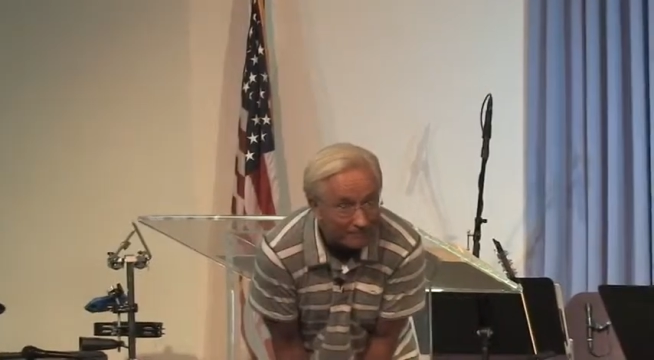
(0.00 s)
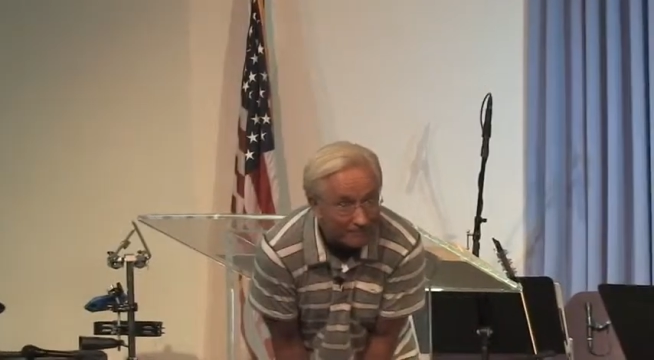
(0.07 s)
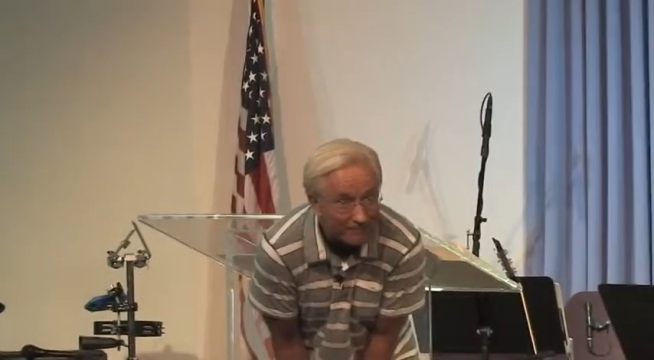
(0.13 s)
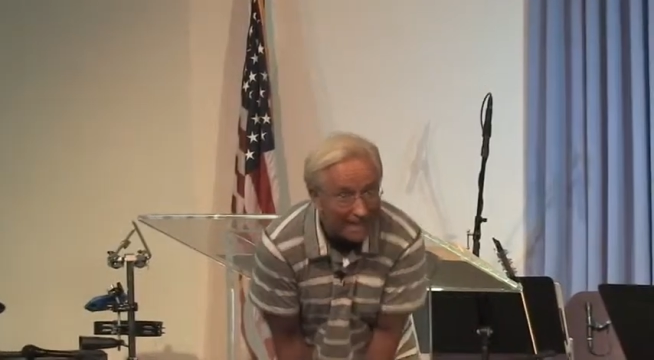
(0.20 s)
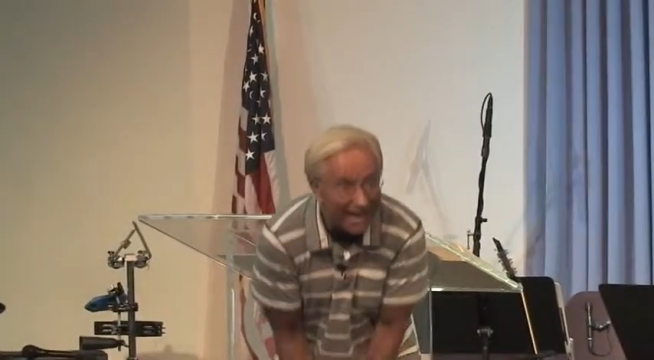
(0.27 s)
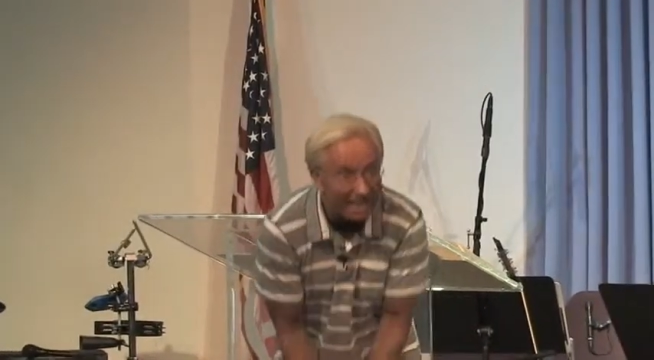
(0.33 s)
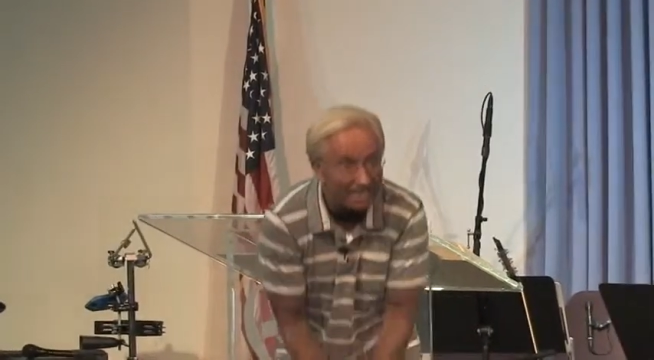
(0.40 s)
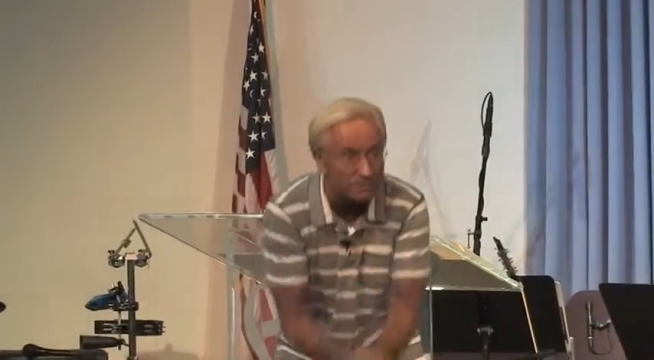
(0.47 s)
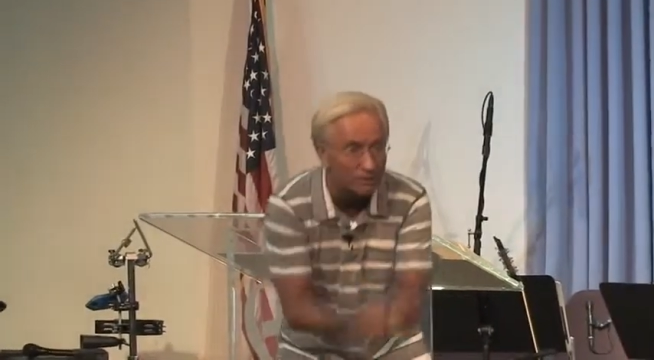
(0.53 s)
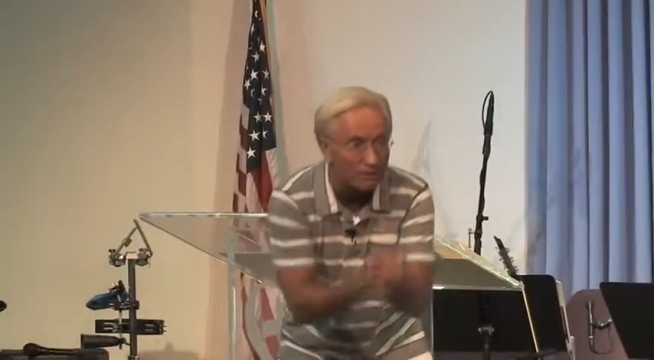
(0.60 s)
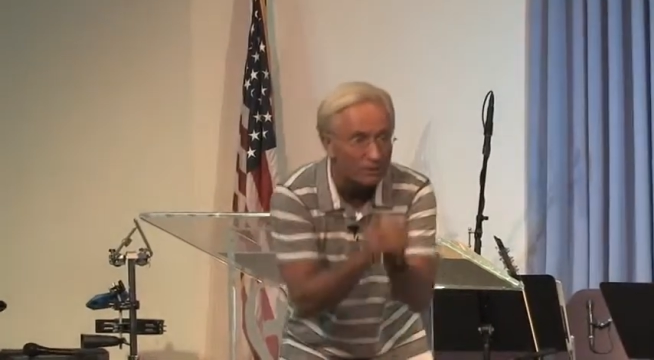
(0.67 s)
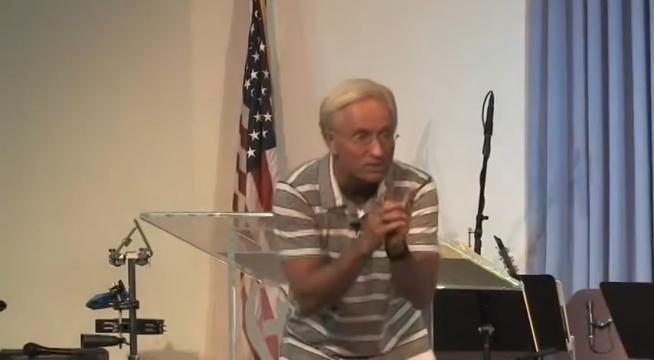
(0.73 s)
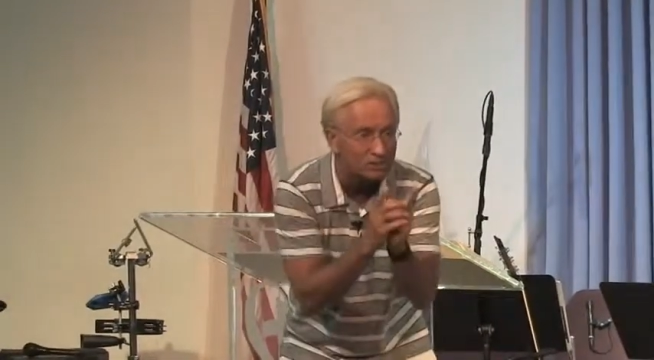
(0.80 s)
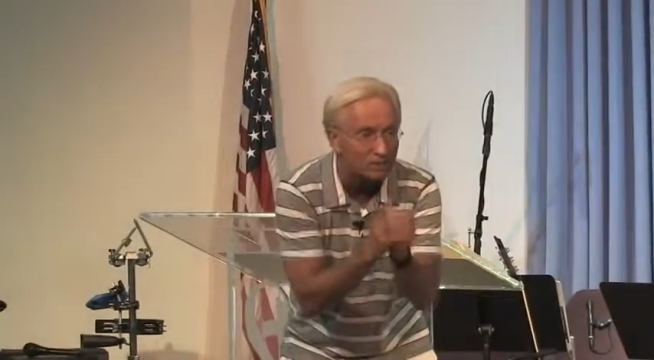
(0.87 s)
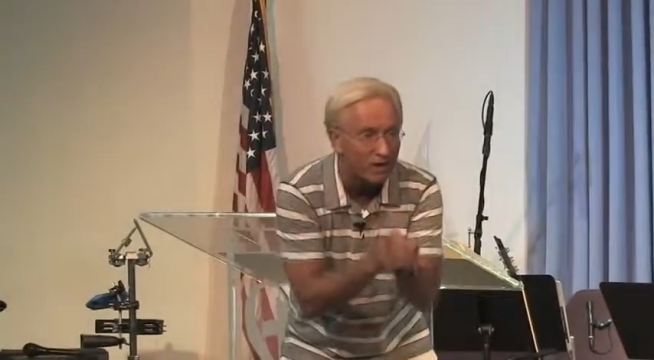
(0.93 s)
That's what
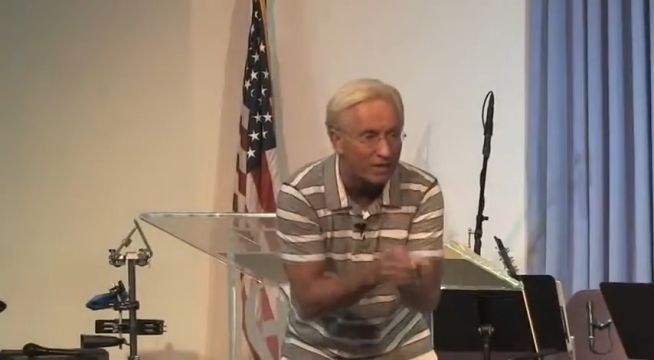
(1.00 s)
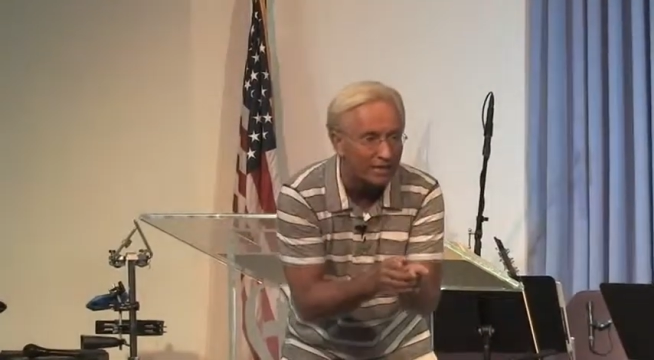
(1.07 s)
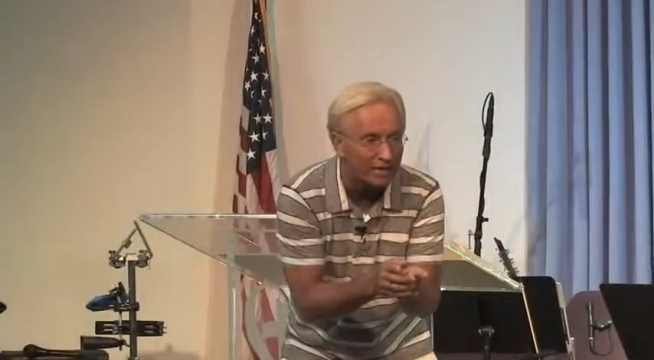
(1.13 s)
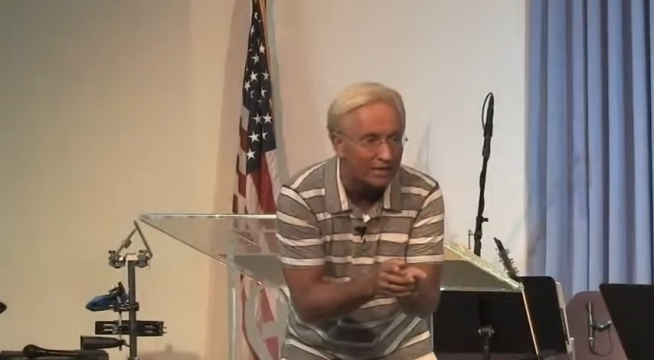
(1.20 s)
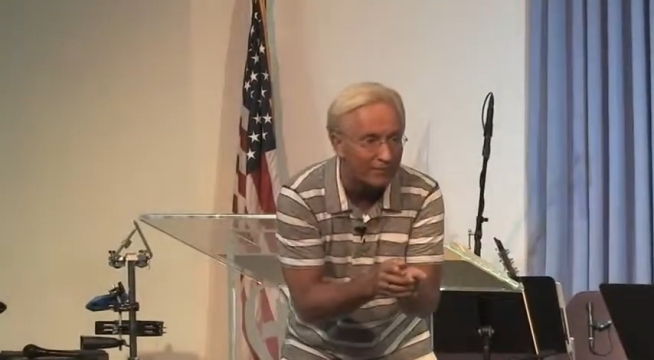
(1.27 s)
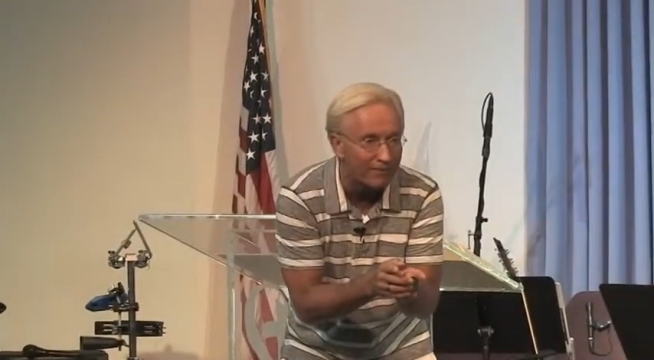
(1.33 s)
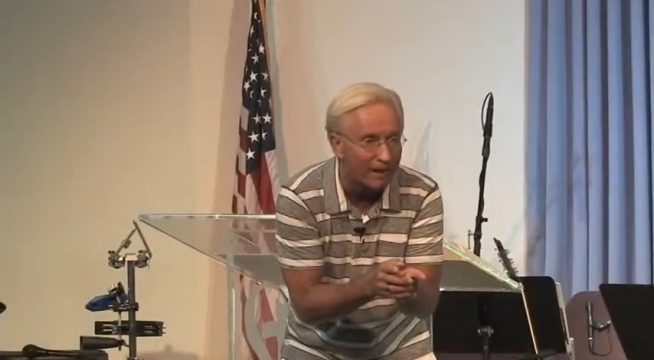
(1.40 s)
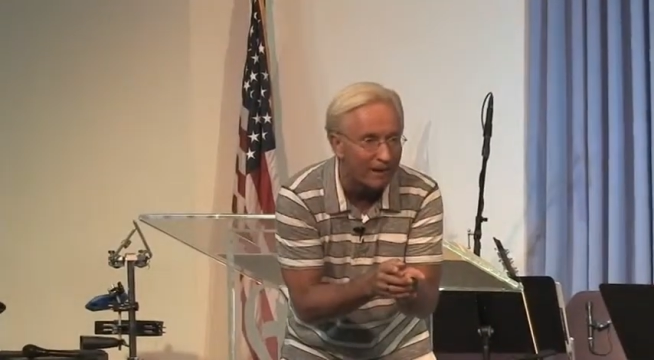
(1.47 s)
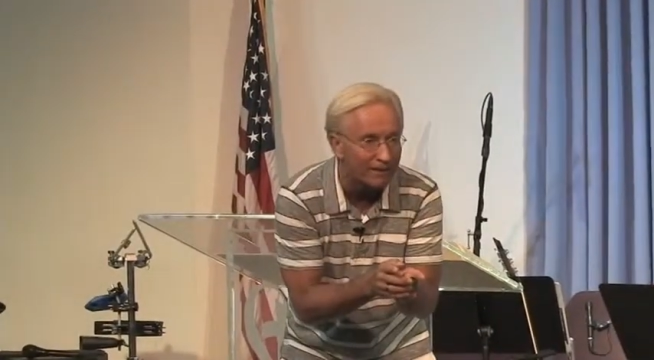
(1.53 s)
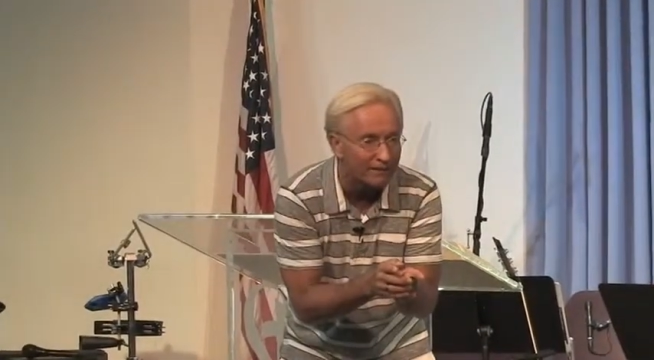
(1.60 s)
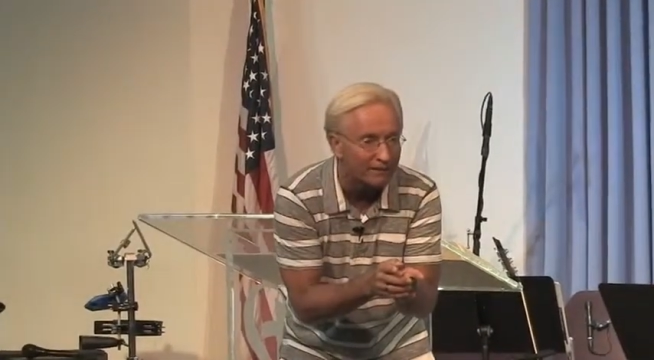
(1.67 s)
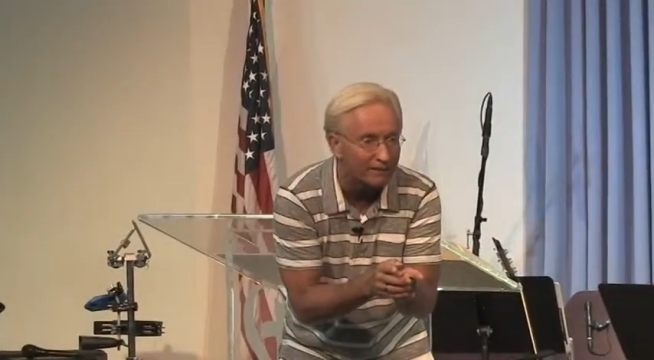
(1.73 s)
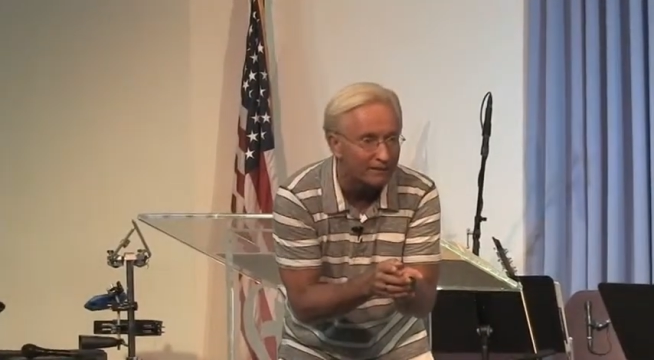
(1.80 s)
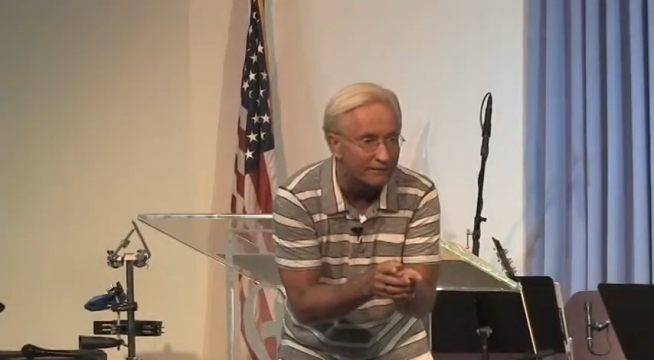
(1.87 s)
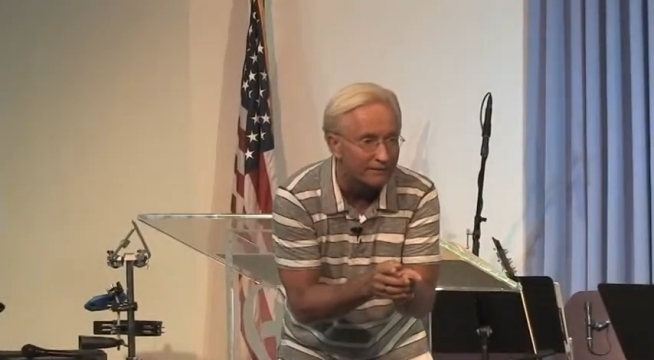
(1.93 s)
he's talking about here.